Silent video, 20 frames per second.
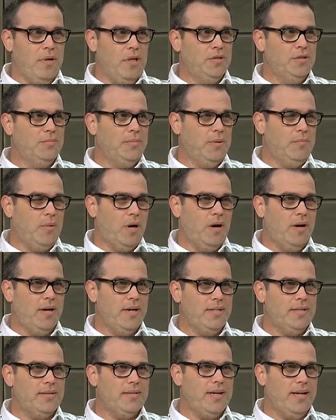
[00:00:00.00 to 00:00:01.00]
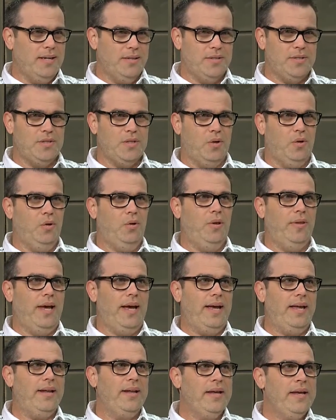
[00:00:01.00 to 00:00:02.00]
multiple markets kind of stole
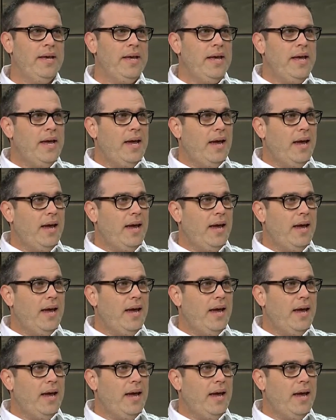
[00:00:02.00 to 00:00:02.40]
that. Mm -hmm.